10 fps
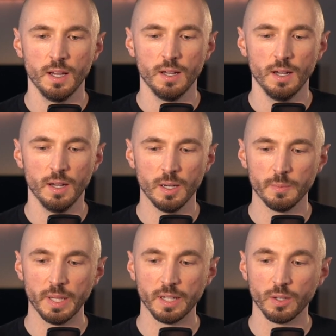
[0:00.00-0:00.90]

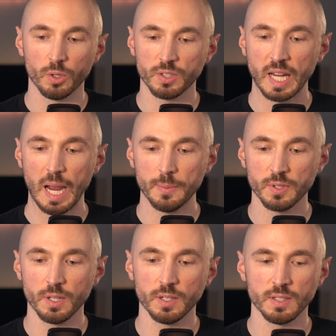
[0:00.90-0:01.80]
And in order to
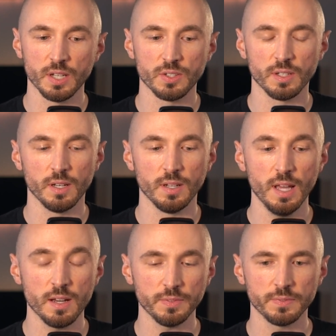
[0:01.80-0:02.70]
capture their attention
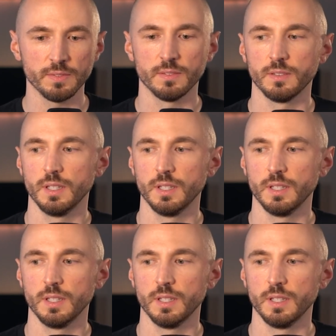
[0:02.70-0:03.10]
enough